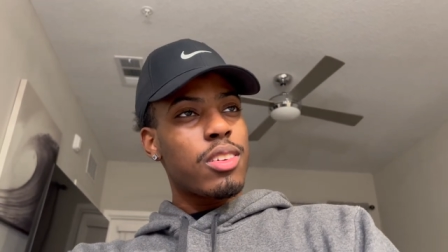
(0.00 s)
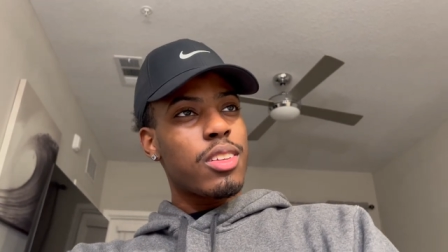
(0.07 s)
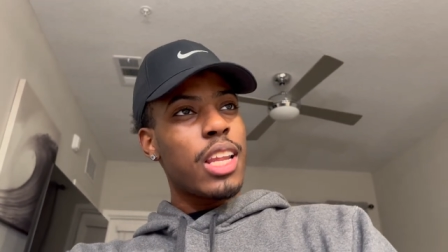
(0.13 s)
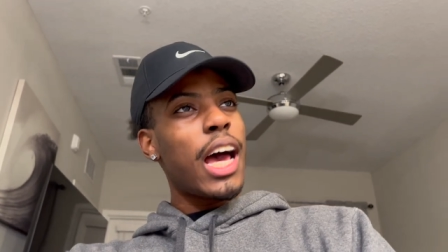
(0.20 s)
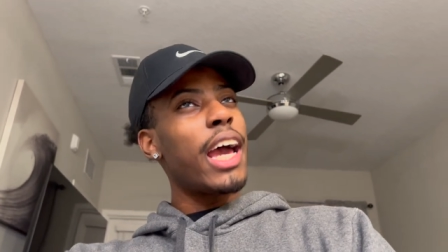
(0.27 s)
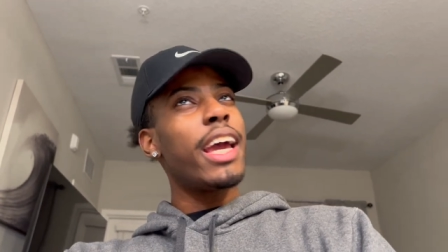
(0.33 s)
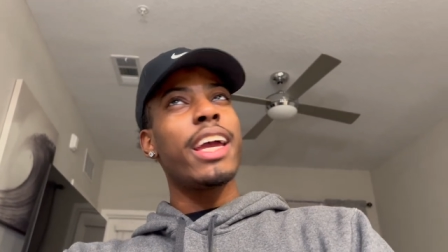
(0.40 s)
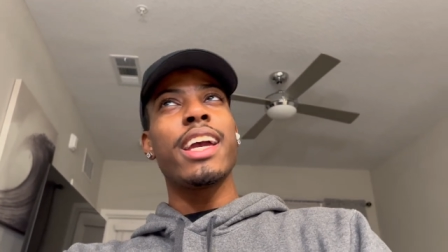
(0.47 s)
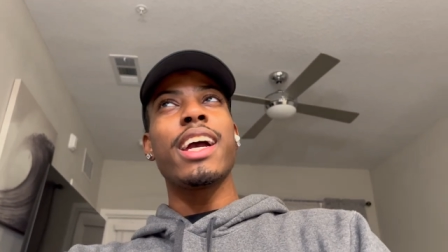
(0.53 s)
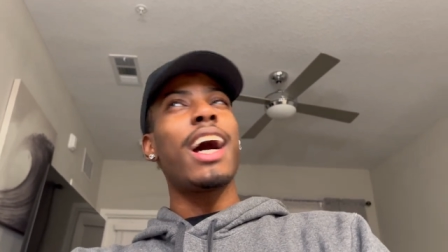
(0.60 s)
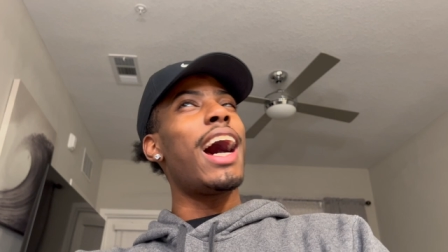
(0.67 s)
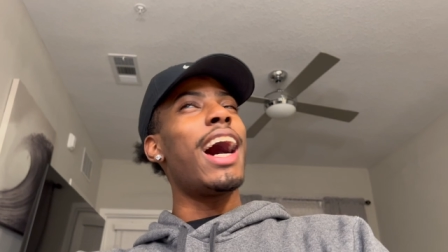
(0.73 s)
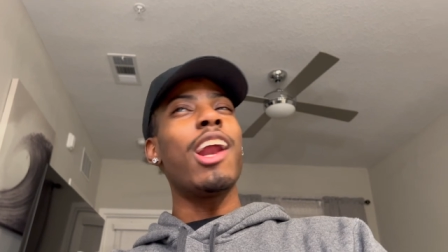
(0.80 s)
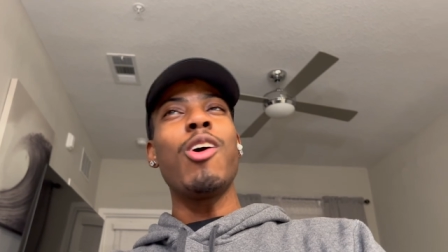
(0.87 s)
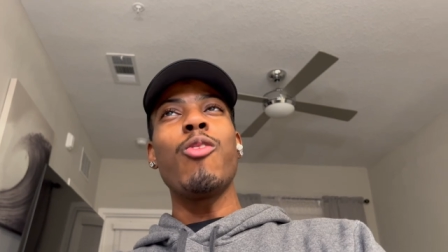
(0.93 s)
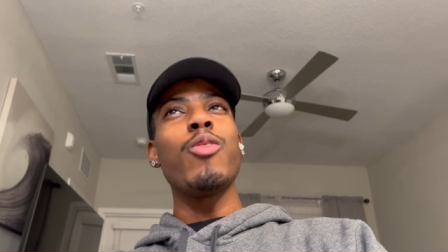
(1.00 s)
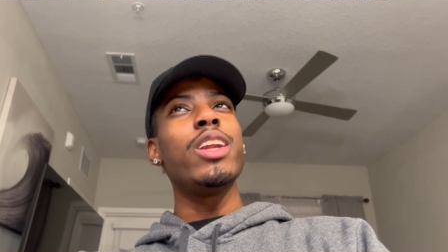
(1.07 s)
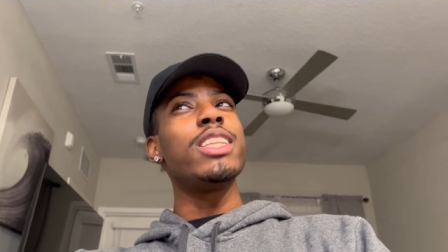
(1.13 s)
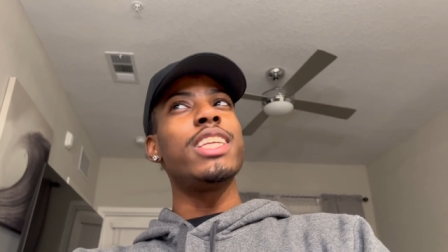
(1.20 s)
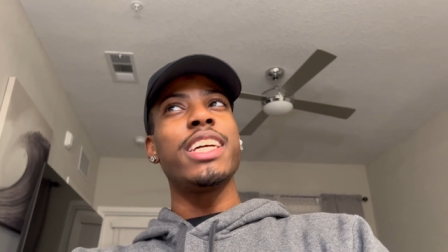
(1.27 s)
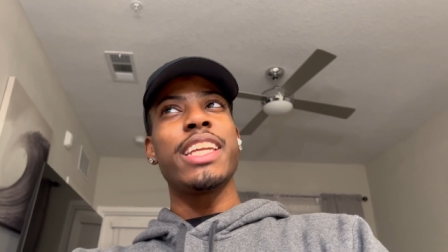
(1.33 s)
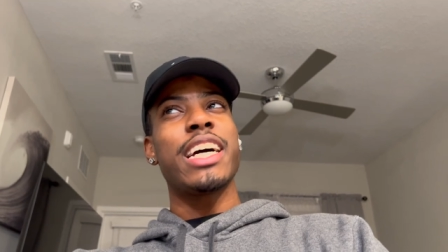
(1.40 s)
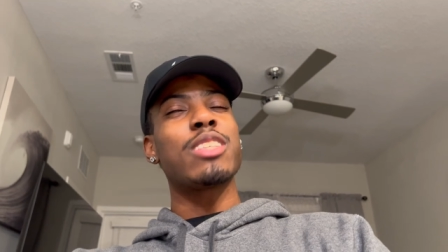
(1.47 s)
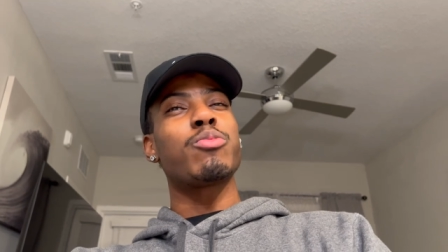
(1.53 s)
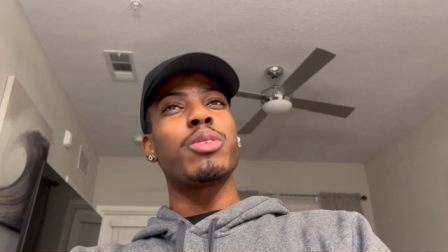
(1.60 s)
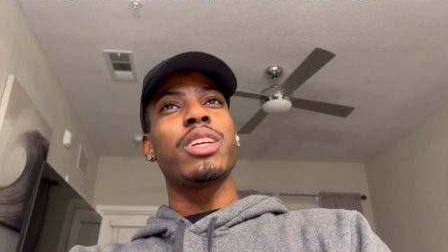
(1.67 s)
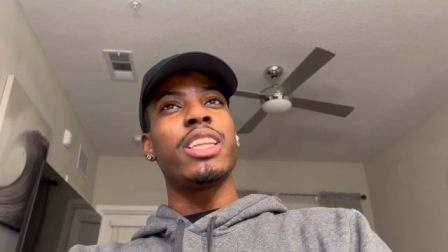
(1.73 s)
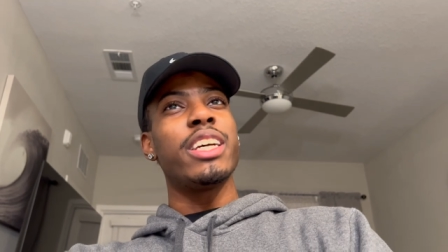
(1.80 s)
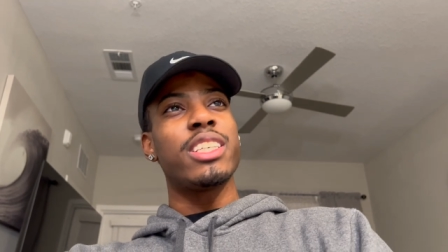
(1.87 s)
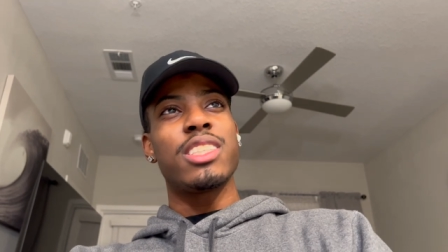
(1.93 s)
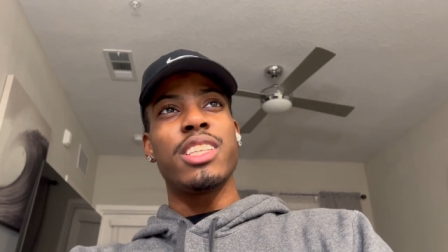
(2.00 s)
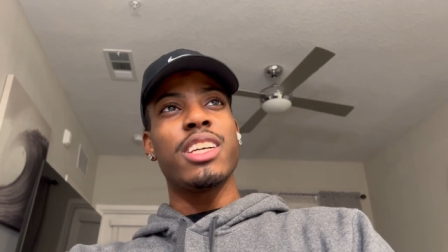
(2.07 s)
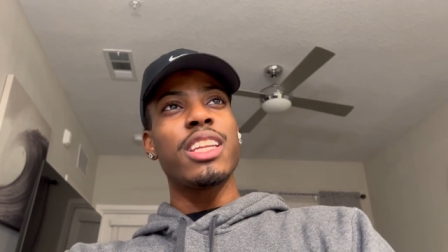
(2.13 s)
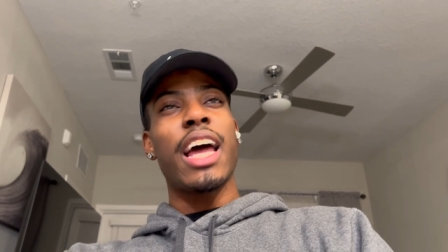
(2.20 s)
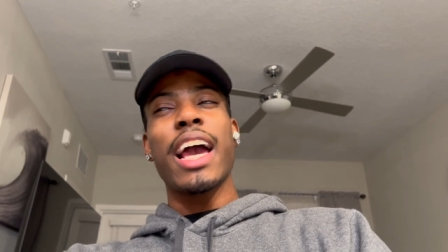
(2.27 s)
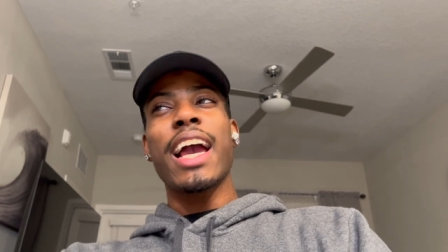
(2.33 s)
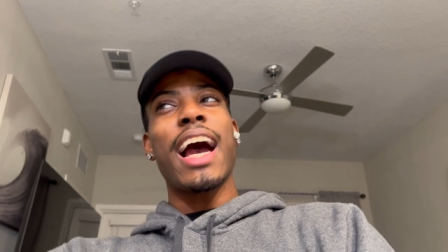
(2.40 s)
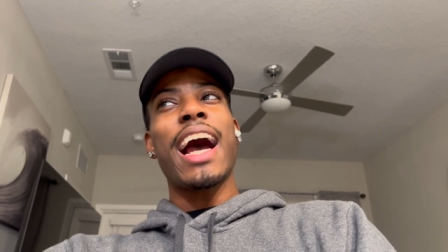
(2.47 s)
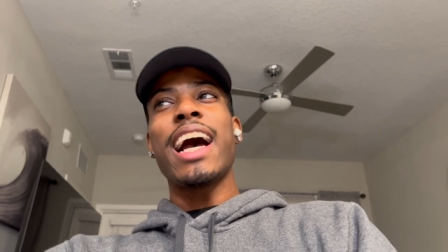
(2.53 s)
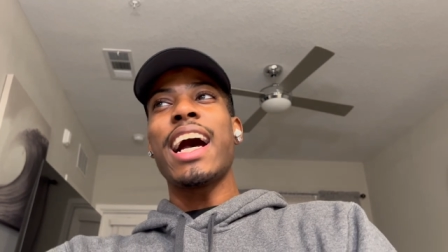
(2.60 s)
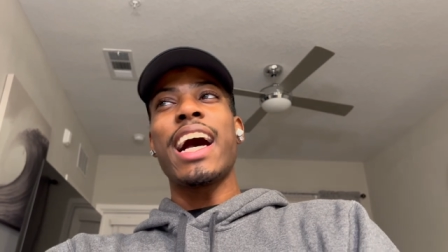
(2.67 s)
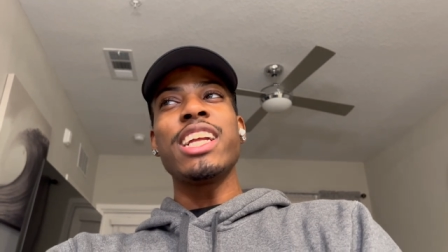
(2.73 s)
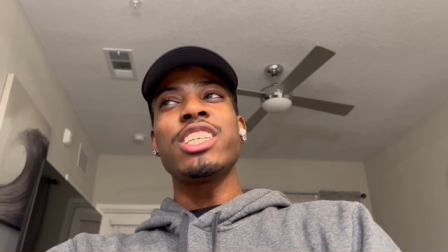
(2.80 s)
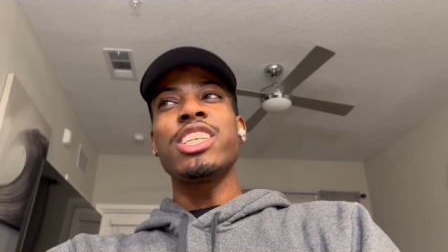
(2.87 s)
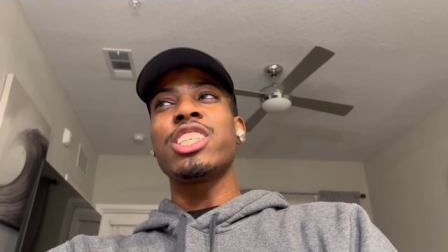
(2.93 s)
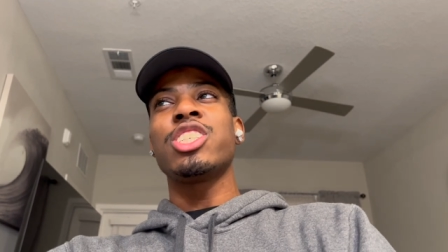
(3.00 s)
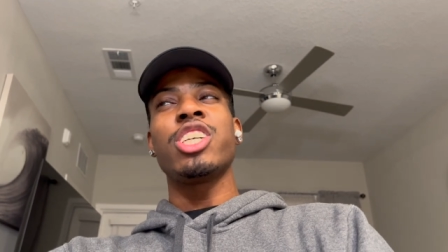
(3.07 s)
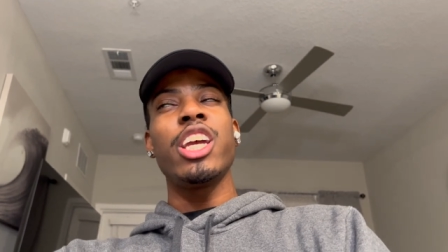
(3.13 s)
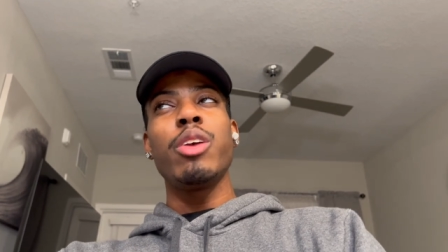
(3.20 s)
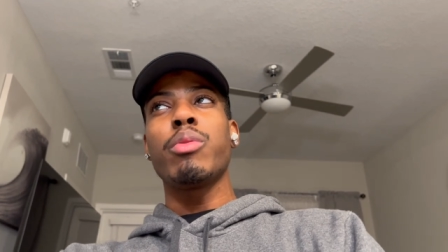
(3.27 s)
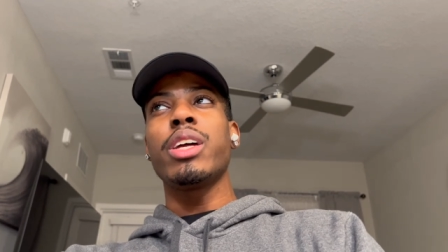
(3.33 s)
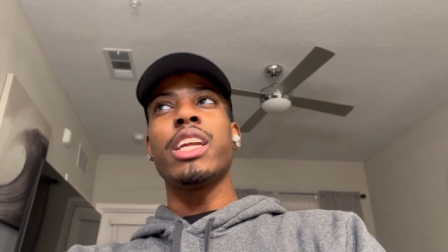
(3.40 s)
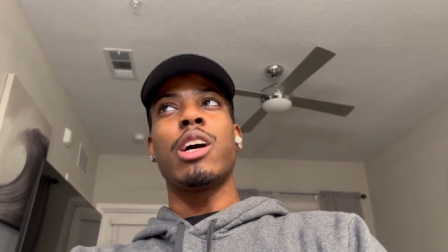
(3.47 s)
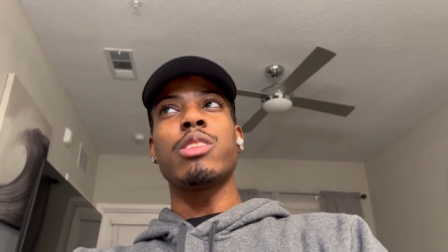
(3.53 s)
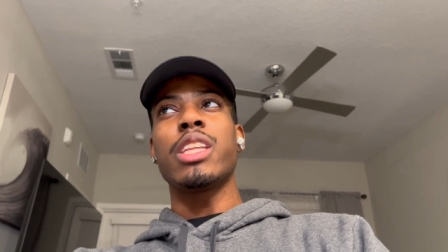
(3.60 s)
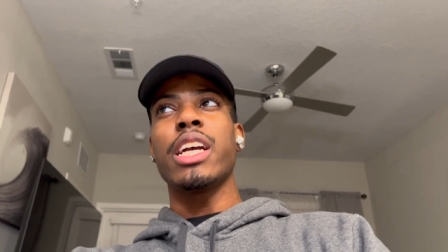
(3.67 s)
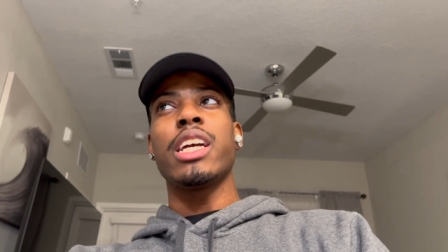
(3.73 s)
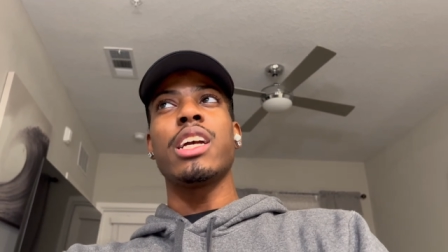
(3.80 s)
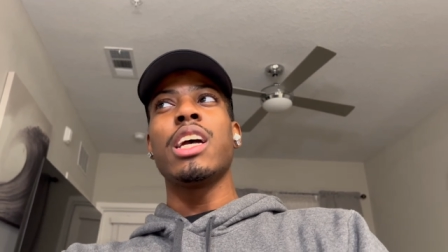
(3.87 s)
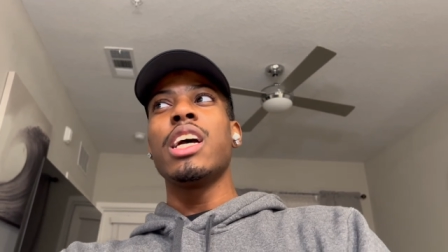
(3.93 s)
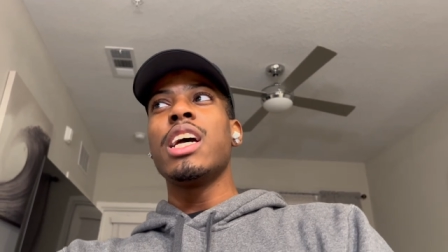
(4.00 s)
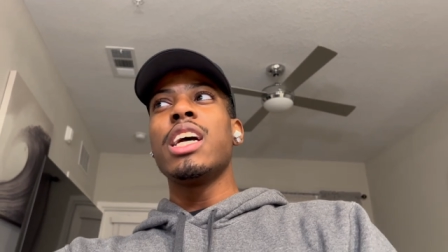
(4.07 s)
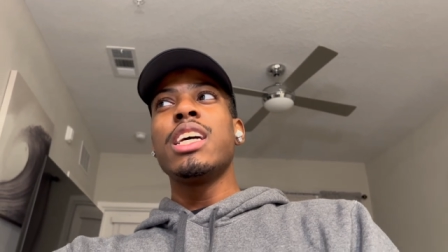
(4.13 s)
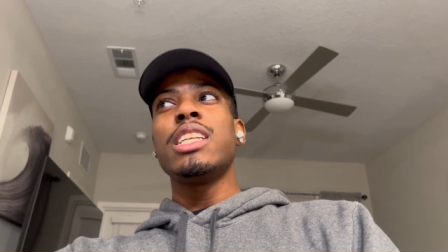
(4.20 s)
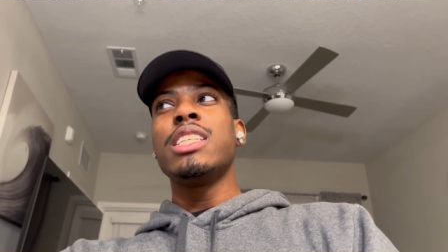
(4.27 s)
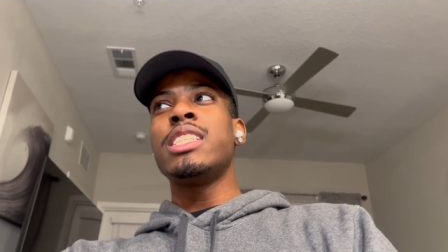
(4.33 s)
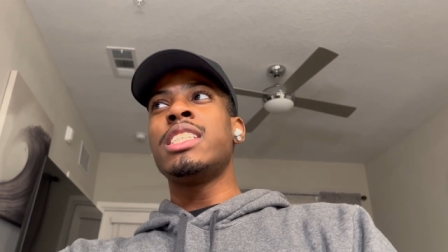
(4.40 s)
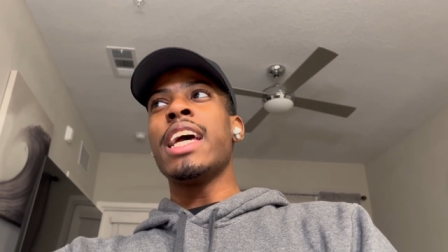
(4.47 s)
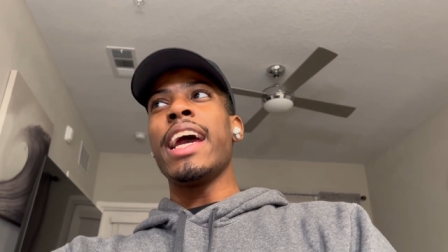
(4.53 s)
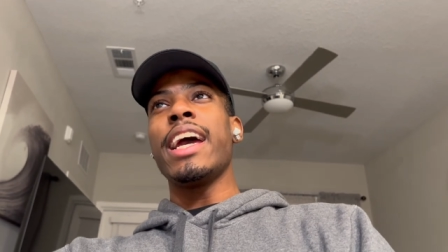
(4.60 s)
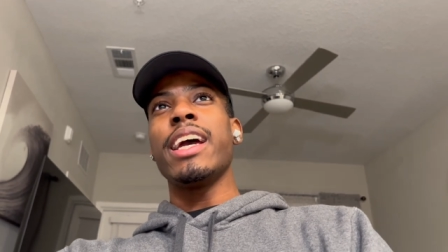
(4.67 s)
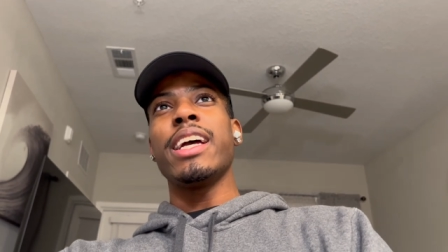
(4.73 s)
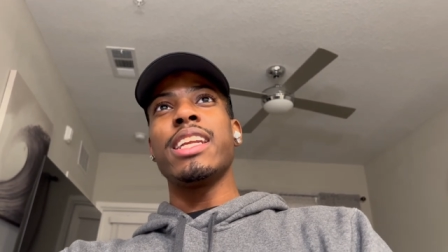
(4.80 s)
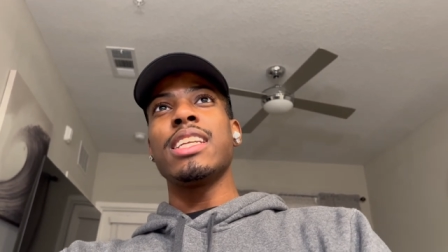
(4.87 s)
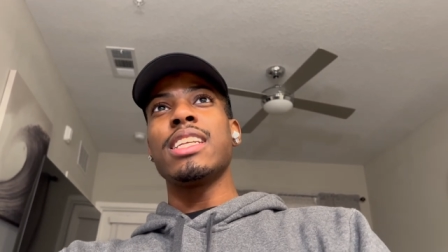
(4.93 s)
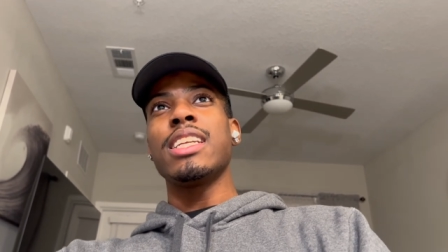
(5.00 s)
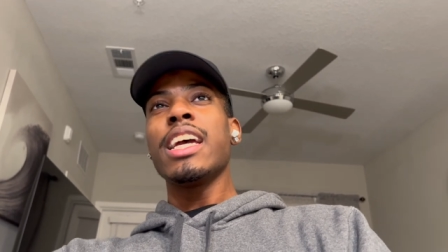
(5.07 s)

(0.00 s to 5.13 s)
Like I don't really think that's realistic. Like I, I just genuinely don't think that.